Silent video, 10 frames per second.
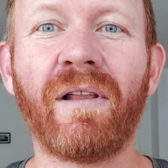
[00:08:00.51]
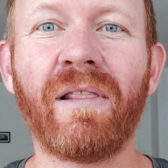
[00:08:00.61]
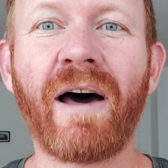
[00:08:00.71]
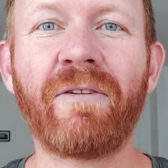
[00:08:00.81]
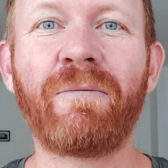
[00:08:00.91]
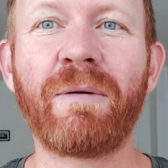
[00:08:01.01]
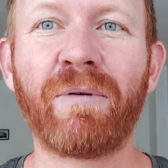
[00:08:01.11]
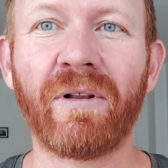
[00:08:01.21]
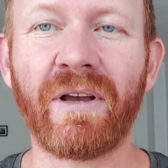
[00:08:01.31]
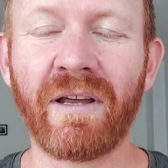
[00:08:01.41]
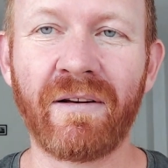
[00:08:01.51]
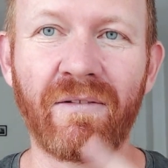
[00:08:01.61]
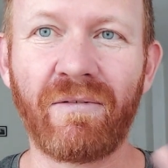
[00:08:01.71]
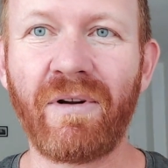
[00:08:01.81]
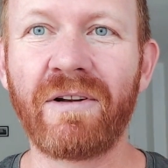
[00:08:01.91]
lot of people in
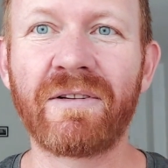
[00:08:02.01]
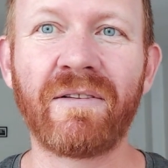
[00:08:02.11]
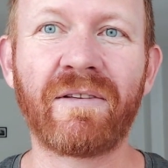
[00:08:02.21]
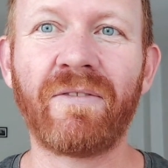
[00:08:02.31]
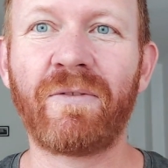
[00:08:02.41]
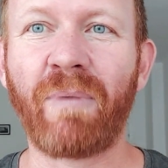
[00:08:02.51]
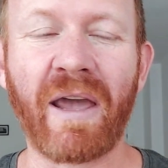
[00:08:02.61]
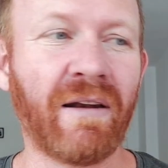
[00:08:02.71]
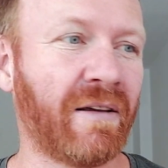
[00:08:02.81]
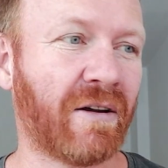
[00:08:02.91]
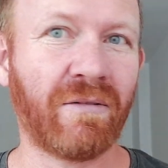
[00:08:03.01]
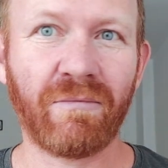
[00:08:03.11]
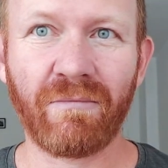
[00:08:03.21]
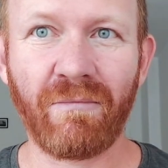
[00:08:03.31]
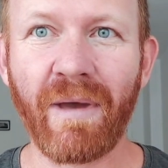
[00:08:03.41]
regions of Spain,
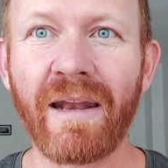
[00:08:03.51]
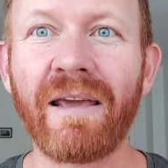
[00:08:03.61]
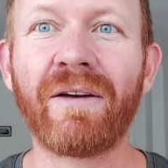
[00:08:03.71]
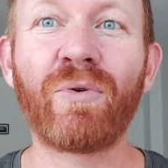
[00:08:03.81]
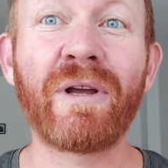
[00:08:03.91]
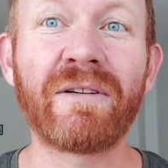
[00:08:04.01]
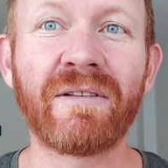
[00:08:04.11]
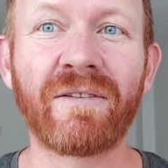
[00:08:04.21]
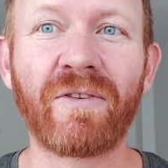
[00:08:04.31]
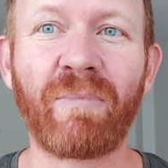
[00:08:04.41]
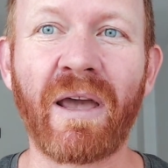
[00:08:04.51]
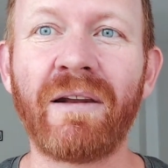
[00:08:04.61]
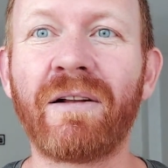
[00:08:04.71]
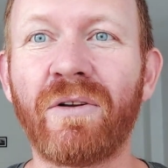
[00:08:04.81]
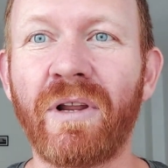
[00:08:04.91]
many regions of Spain,
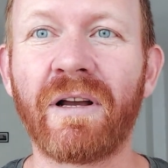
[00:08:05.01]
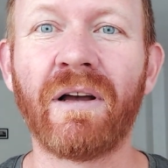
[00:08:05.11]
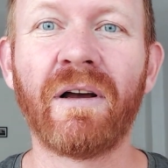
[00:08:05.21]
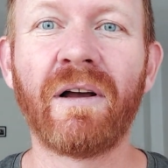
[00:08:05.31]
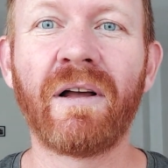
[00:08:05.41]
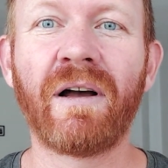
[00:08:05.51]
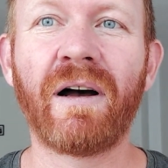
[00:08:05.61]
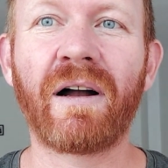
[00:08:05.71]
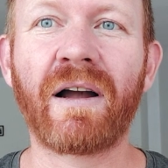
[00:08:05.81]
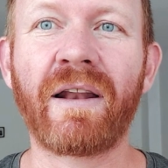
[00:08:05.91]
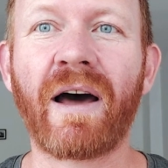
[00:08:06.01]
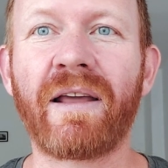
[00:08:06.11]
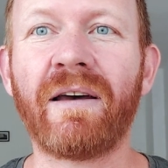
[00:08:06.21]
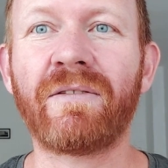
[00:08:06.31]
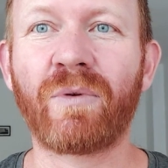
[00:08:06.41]
including
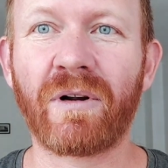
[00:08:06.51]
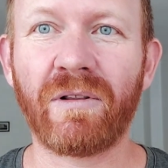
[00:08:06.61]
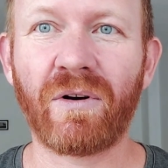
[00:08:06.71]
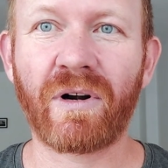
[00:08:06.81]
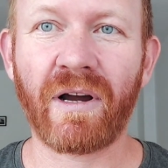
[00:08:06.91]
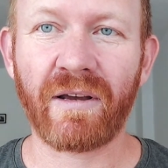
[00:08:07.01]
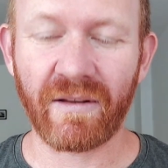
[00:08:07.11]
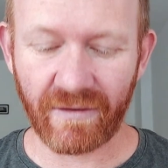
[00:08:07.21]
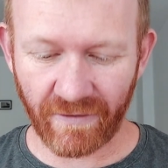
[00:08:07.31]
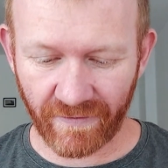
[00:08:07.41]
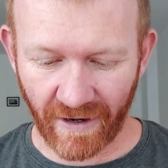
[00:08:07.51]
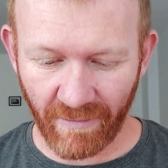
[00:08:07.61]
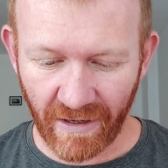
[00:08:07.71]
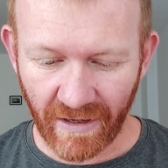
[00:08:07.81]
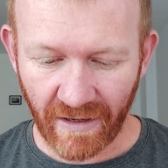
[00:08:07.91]
Canarias, where Laura is
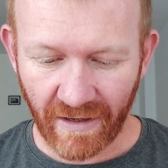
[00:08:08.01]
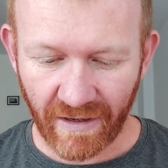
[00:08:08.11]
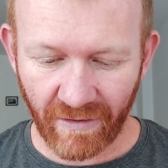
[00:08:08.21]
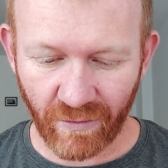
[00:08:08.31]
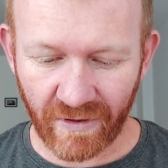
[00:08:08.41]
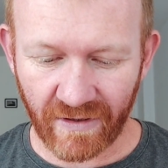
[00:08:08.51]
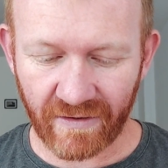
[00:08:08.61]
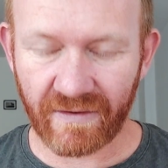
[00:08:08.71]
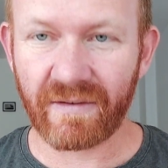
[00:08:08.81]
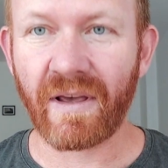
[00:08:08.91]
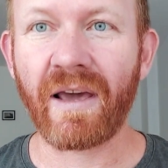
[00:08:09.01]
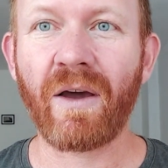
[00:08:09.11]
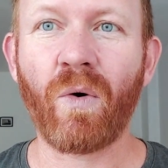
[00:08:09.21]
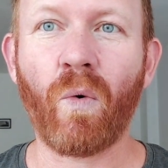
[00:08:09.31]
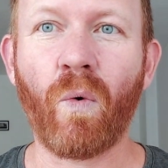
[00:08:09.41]
from, would
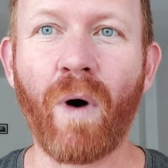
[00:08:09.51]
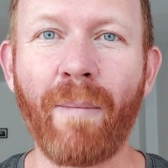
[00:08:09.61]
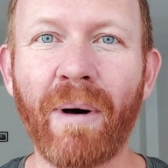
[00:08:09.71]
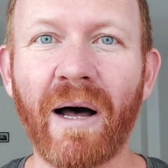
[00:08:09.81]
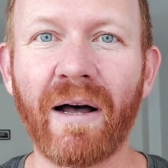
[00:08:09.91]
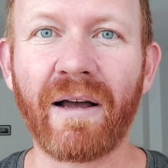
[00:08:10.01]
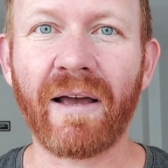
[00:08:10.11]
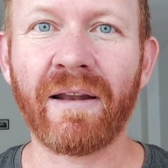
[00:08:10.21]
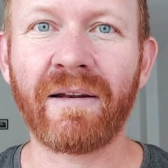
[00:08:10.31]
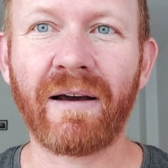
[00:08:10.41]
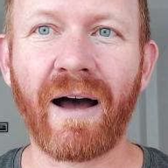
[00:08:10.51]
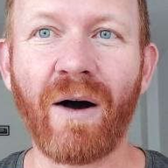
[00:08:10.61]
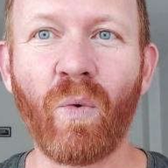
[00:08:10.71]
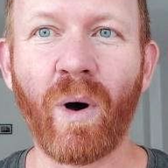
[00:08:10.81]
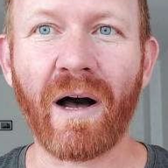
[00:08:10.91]
say guapa and
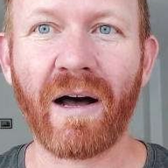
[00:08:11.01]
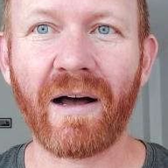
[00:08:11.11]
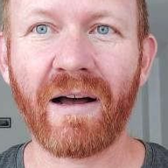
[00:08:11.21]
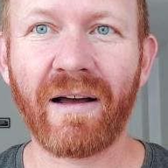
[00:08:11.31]
agua.